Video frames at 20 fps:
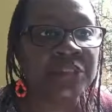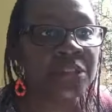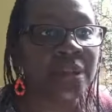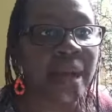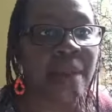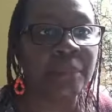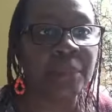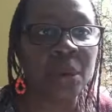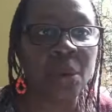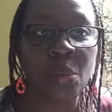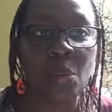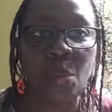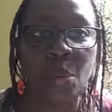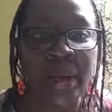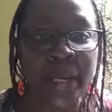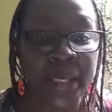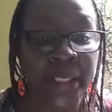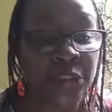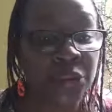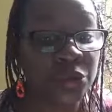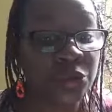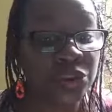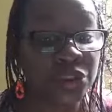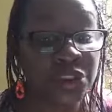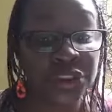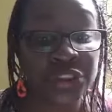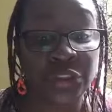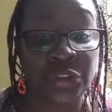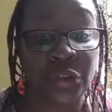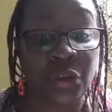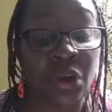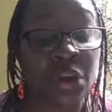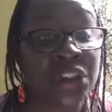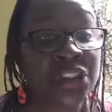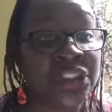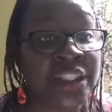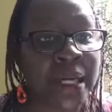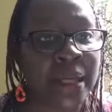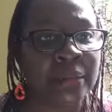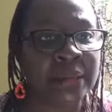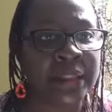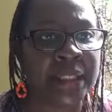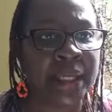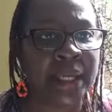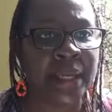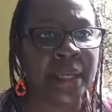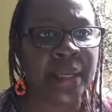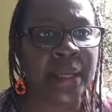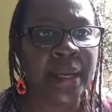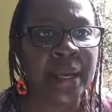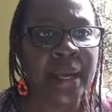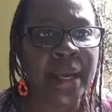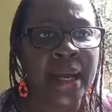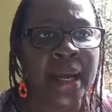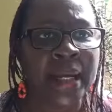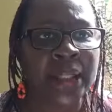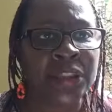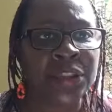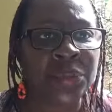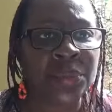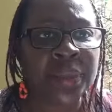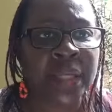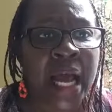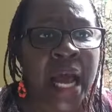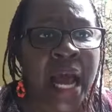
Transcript: So I'm not willing to just launch out there and do it.